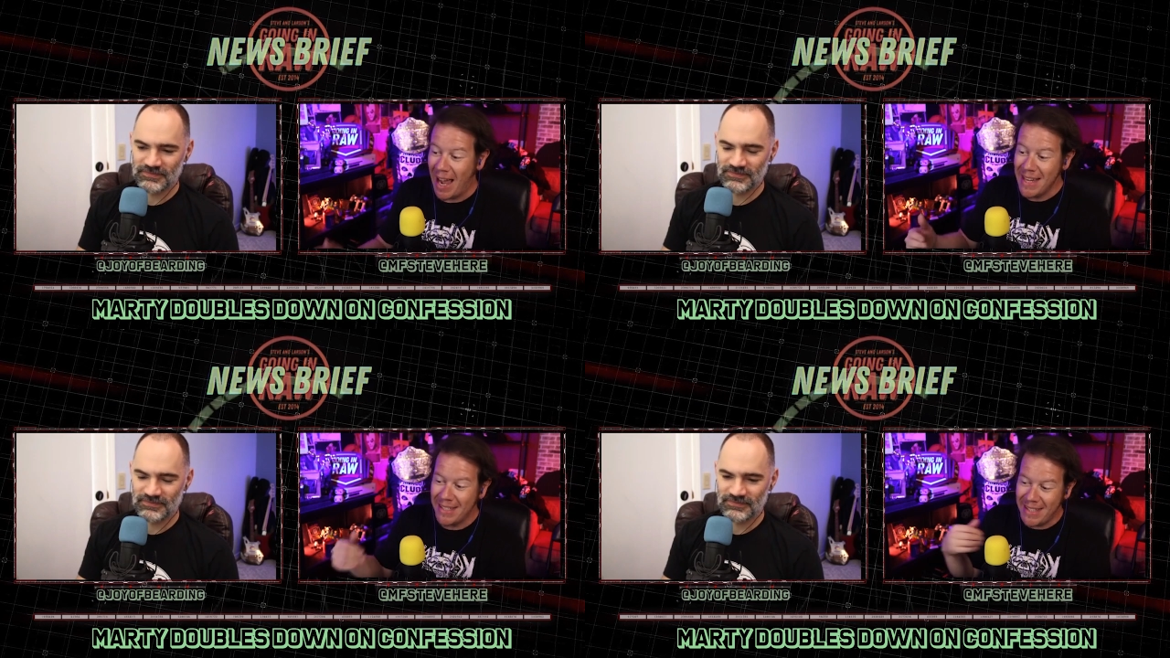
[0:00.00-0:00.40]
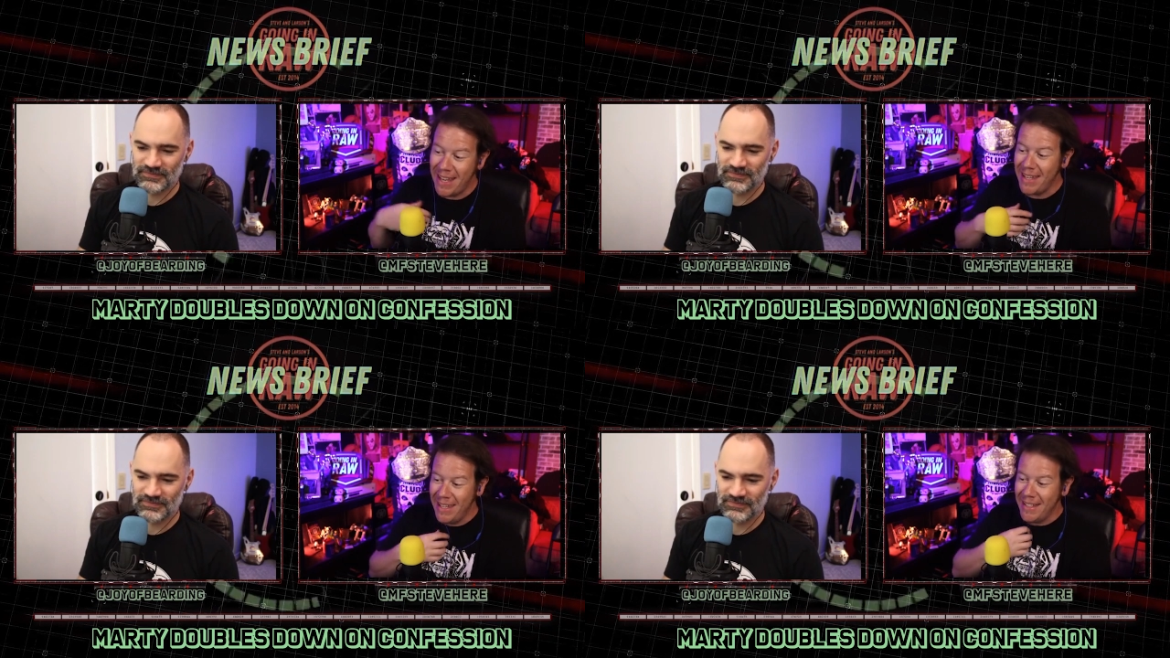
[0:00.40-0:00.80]
Speaker 1: "I
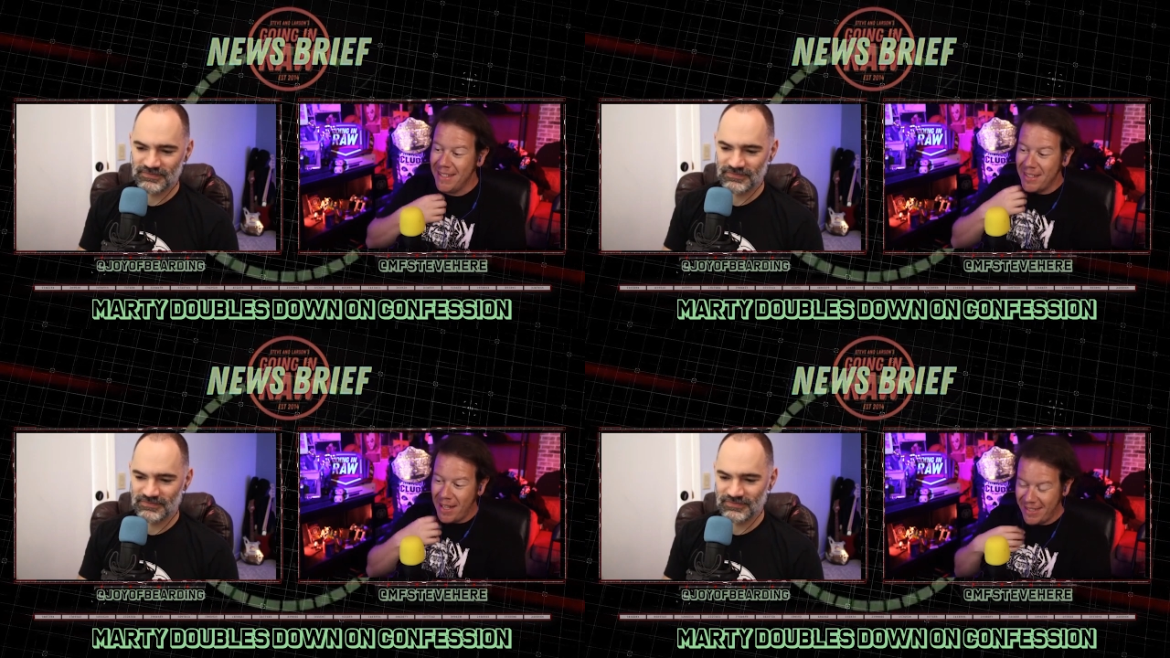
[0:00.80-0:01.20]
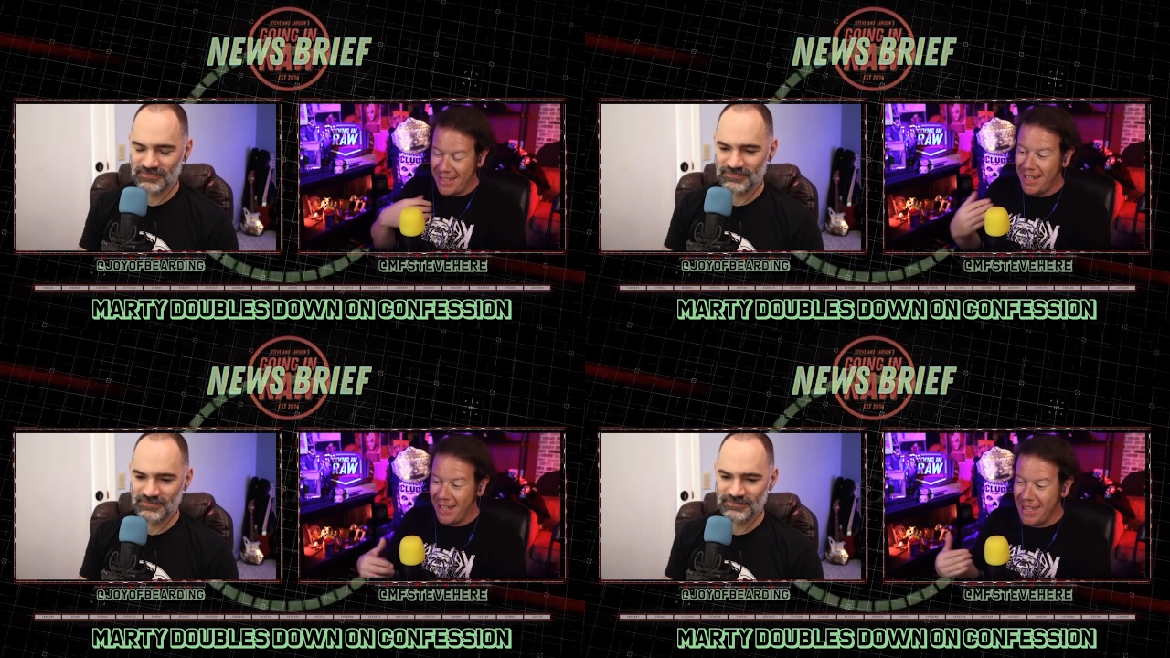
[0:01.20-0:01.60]
say he dis. I
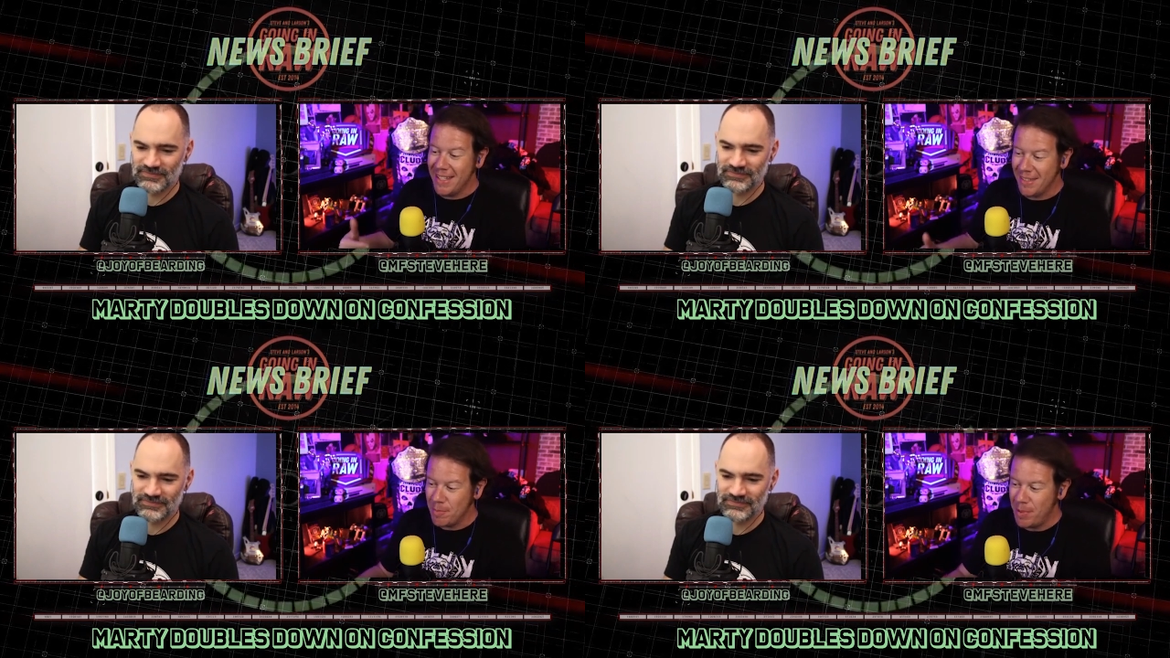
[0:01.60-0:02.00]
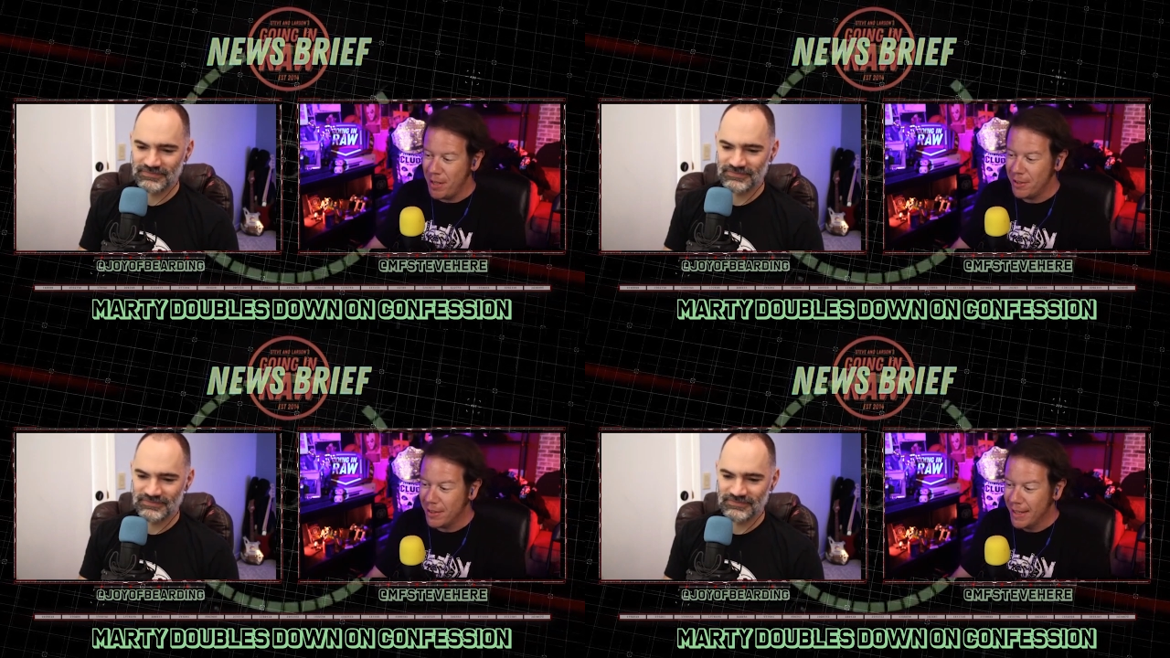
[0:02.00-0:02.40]
said he
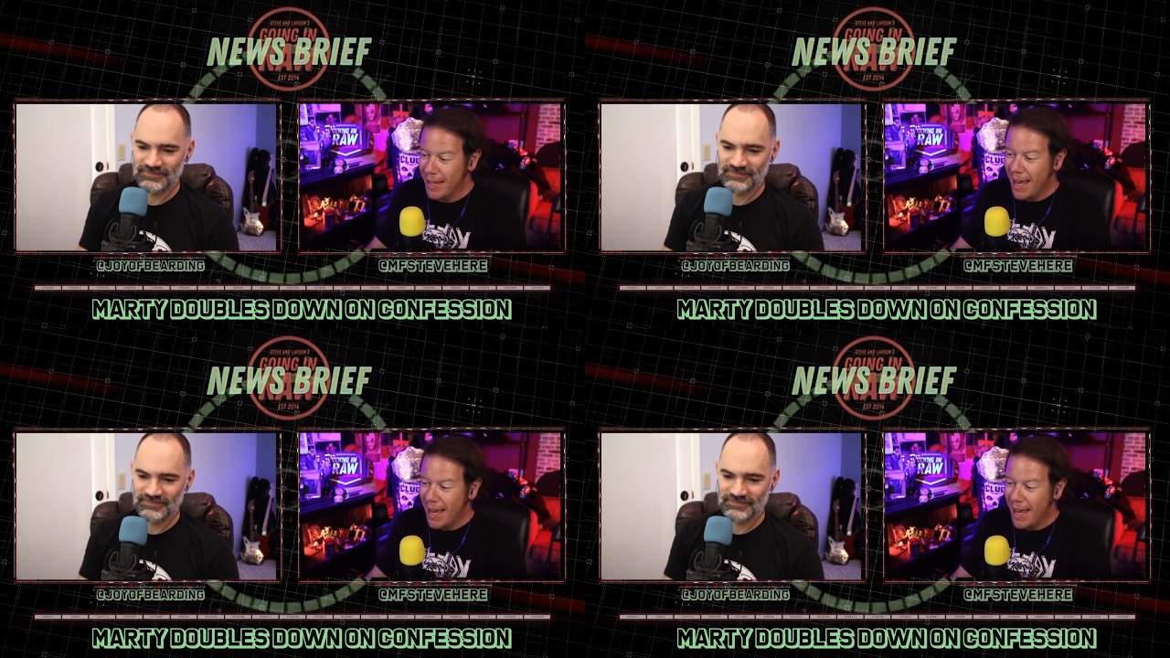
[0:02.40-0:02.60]
disappeared.